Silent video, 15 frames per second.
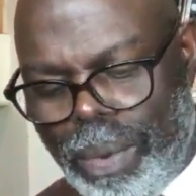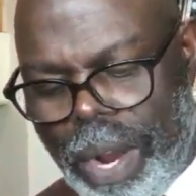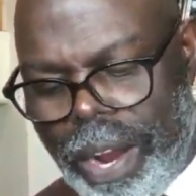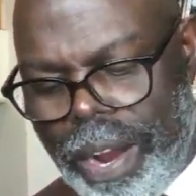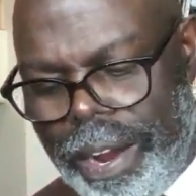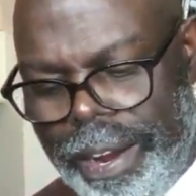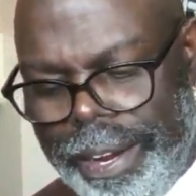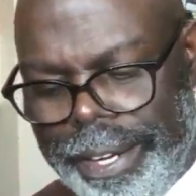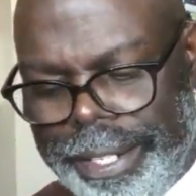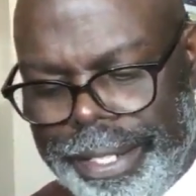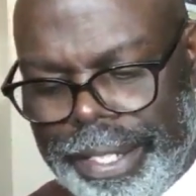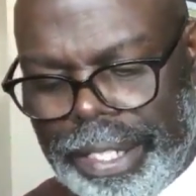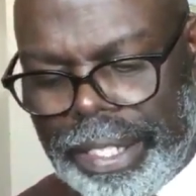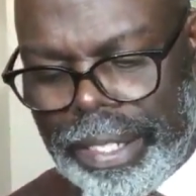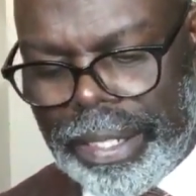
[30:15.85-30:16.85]

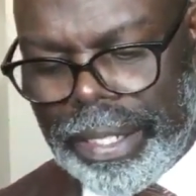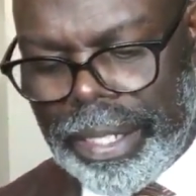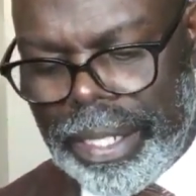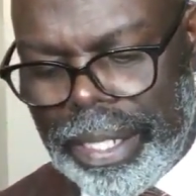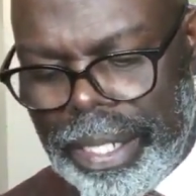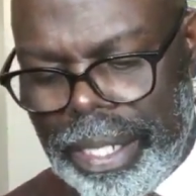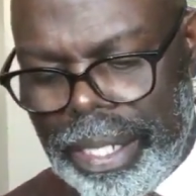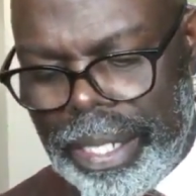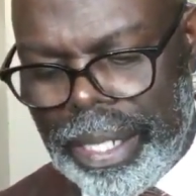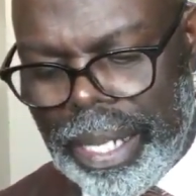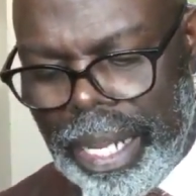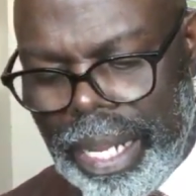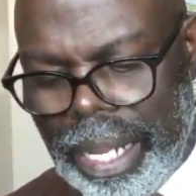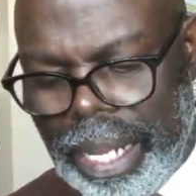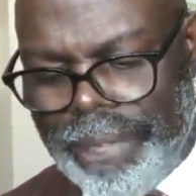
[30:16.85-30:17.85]
words
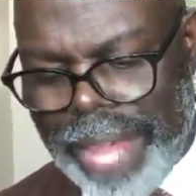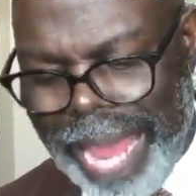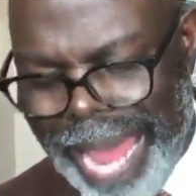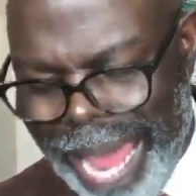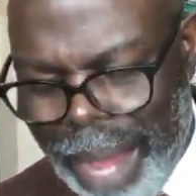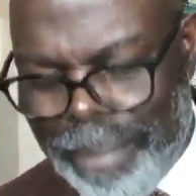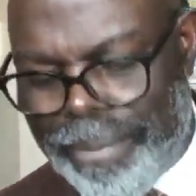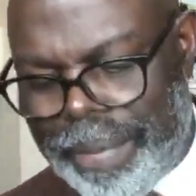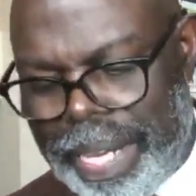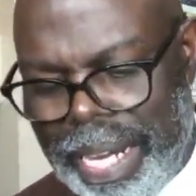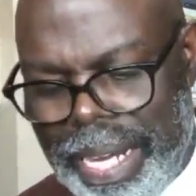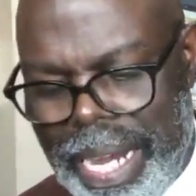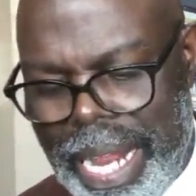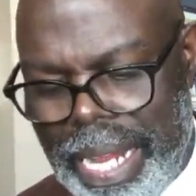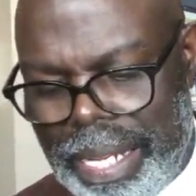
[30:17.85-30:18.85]
of
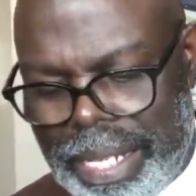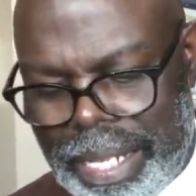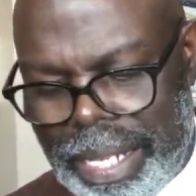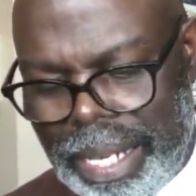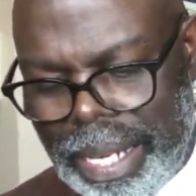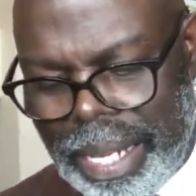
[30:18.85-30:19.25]
emptiness,